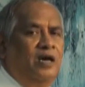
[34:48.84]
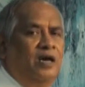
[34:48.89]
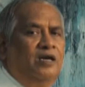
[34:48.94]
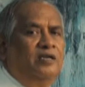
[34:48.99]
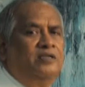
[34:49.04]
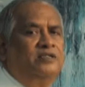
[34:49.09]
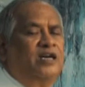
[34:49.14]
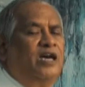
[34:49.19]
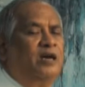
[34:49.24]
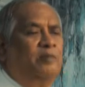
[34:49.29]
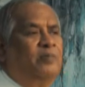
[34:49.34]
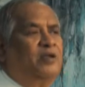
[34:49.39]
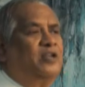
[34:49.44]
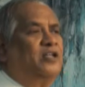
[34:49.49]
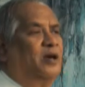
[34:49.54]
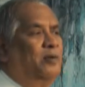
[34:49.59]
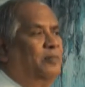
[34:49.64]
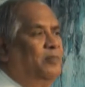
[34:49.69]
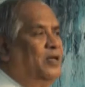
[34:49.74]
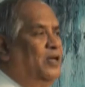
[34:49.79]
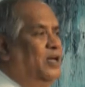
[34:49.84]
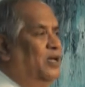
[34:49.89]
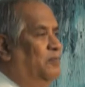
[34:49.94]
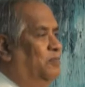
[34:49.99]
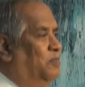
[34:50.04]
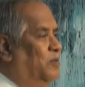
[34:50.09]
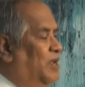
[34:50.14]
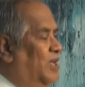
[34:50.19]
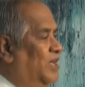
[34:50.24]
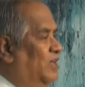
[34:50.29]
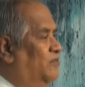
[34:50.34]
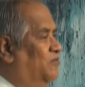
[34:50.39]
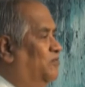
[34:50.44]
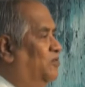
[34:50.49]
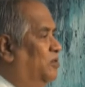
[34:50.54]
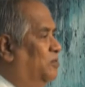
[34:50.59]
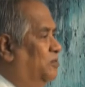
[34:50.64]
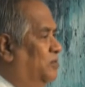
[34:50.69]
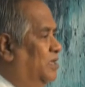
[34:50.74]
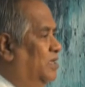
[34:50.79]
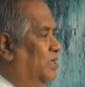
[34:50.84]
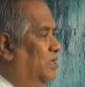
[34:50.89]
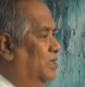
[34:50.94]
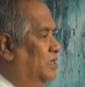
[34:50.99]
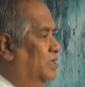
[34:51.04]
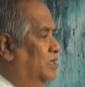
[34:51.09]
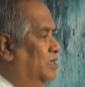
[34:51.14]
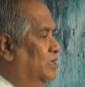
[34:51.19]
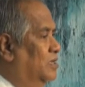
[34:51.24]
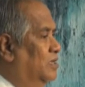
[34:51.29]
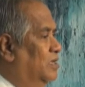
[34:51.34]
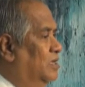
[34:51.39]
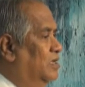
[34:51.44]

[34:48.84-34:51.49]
and Simon coming and praying for me,